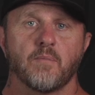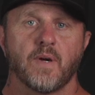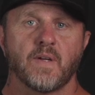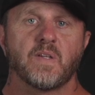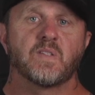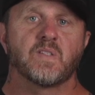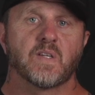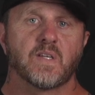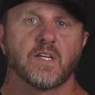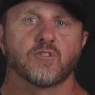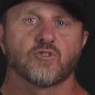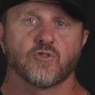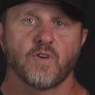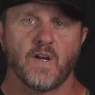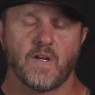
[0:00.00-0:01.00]
money to get
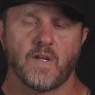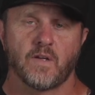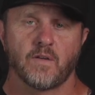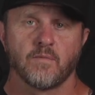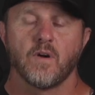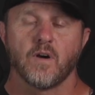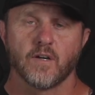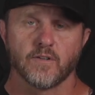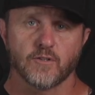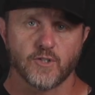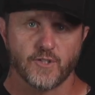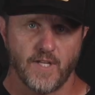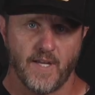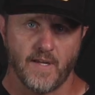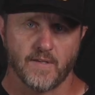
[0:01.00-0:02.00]
training,
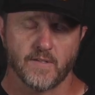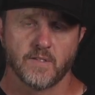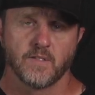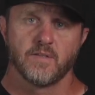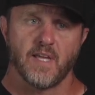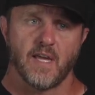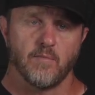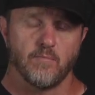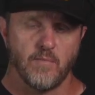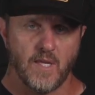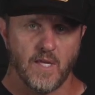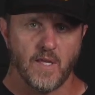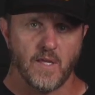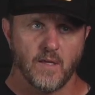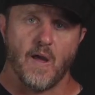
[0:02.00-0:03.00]
understand that
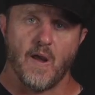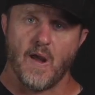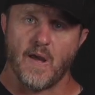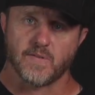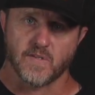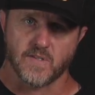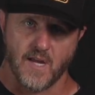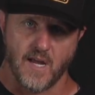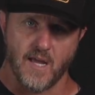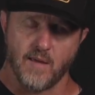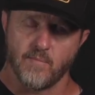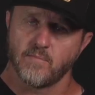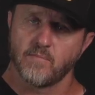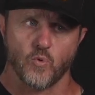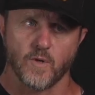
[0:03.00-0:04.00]
me, at the
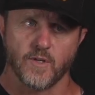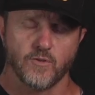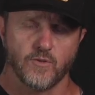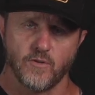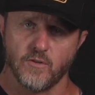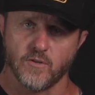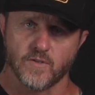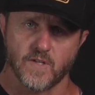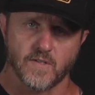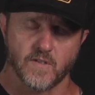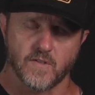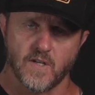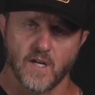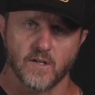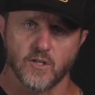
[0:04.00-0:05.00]
time, 22 years as a
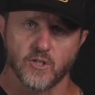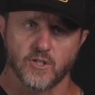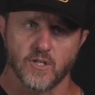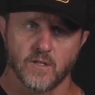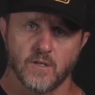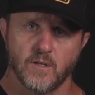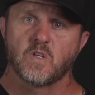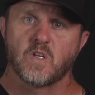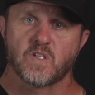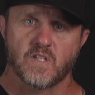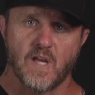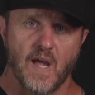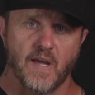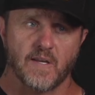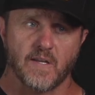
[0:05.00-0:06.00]
technician,
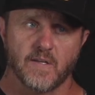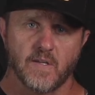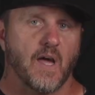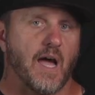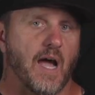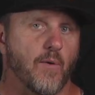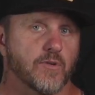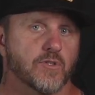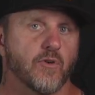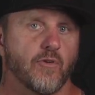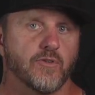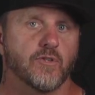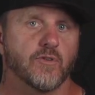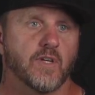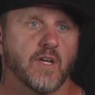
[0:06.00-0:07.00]
decided I was
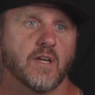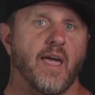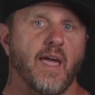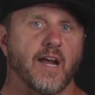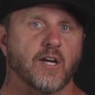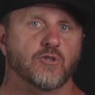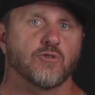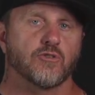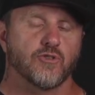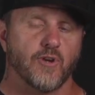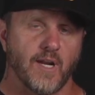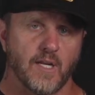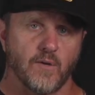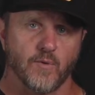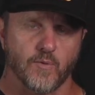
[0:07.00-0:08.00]
going to get extra
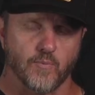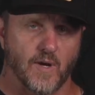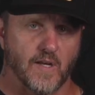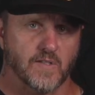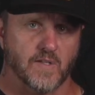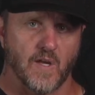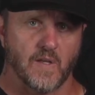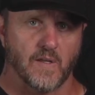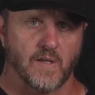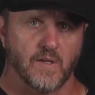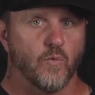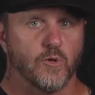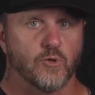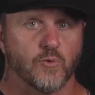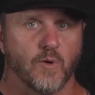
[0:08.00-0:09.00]
training with Bryce Kelly,
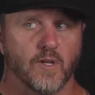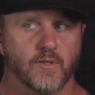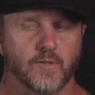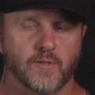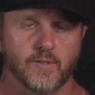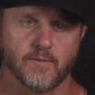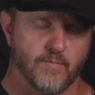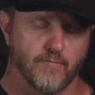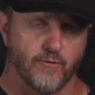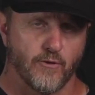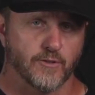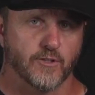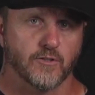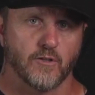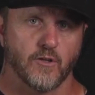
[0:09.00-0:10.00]
which was, full
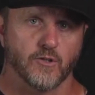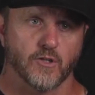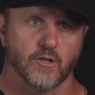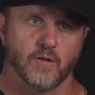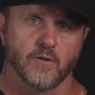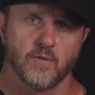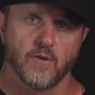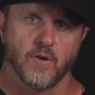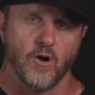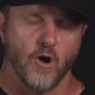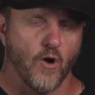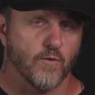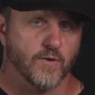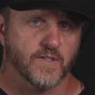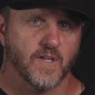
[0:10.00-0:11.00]
disclosure,
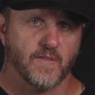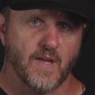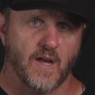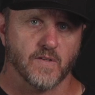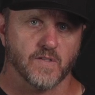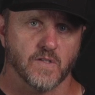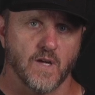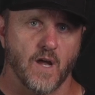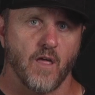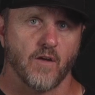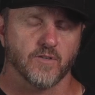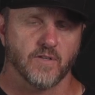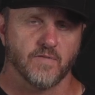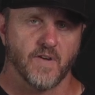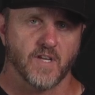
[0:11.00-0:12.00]
over
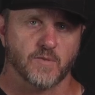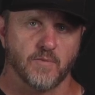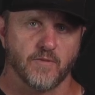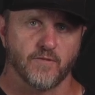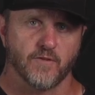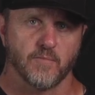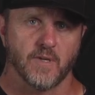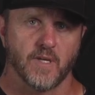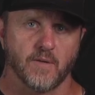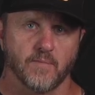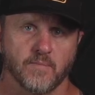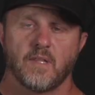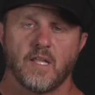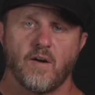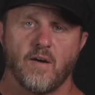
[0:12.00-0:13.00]
$10,000 investment for me.
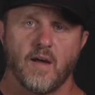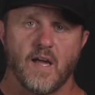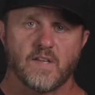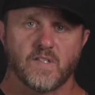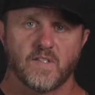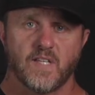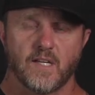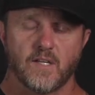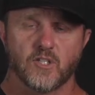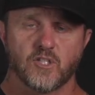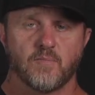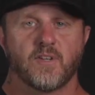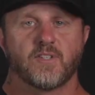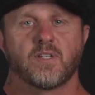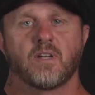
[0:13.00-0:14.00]
Now, as a
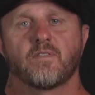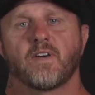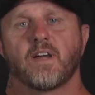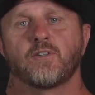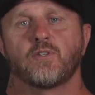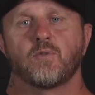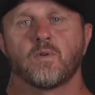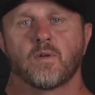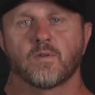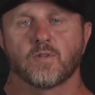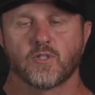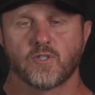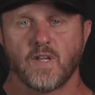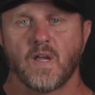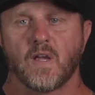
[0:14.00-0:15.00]
technician myself, I do
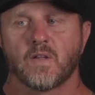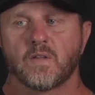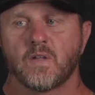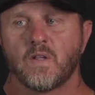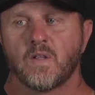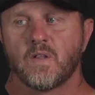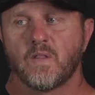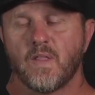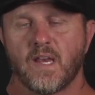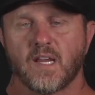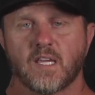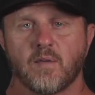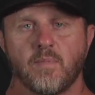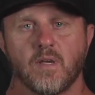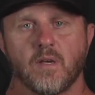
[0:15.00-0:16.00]
understand that it
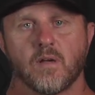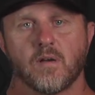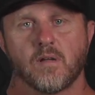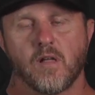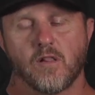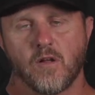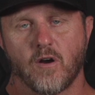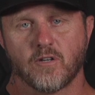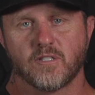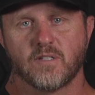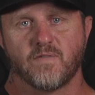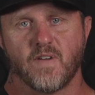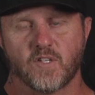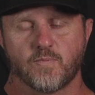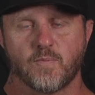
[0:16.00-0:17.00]
can be a large
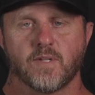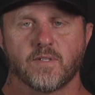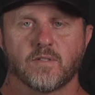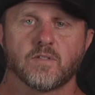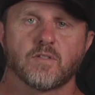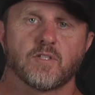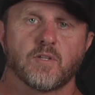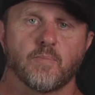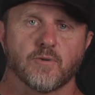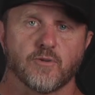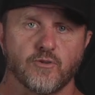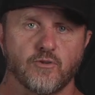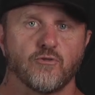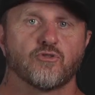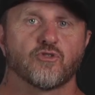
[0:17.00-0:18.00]
investment to
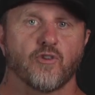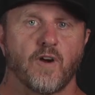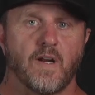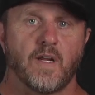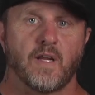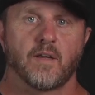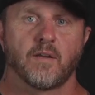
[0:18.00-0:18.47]
pursue training.